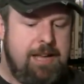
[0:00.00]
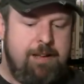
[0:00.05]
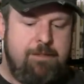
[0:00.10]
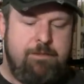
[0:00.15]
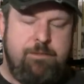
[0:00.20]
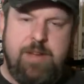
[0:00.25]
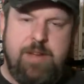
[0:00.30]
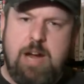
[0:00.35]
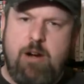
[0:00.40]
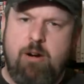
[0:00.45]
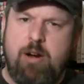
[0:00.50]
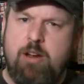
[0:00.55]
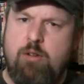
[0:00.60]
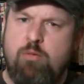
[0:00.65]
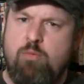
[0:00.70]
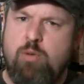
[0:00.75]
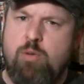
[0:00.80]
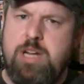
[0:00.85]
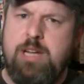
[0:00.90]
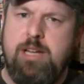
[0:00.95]
Very
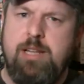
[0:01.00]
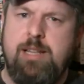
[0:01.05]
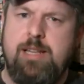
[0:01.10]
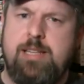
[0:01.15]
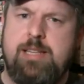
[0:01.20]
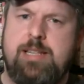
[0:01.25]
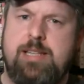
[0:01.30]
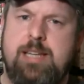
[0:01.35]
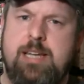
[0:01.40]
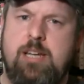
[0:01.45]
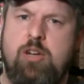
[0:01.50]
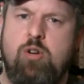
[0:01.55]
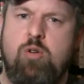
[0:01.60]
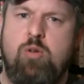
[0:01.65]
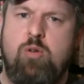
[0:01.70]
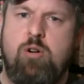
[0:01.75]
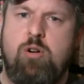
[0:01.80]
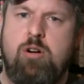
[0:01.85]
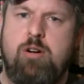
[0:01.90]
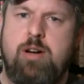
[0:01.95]
realistic
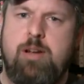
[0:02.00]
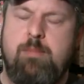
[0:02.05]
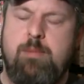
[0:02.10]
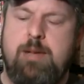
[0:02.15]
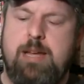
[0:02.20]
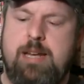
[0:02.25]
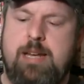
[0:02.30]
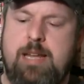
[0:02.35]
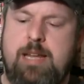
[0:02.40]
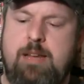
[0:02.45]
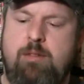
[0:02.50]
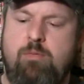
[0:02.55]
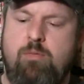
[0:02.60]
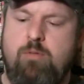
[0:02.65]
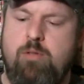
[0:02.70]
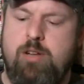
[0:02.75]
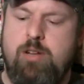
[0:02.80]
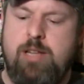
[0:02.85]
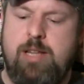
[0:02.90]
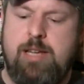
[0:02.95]
gore. I mean, he
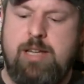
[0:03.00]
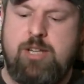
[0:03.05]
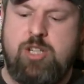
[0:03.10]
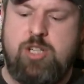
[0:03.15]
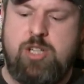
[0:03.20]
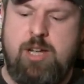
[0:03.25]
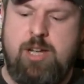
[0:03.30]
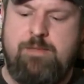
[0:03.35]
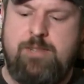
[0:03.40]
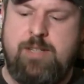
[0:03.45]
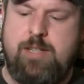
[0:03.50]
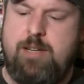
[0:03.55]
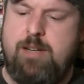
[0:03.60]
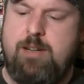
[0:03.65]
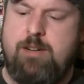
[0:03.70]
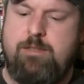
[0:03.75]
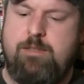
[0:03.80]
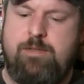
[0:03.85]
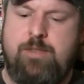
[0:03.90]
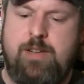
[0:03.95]
really shoves it
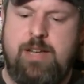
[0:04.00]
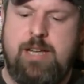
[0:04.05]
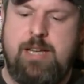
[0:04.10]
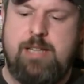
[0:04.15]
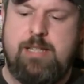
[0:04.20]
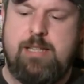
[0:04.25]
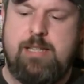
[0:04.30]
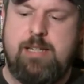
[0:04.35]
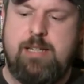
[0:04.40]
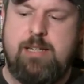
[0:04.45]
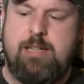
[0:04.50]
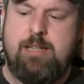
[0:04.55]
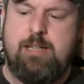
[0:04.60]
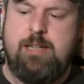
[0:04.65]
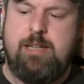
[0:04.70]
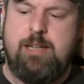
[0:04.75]
in your face, and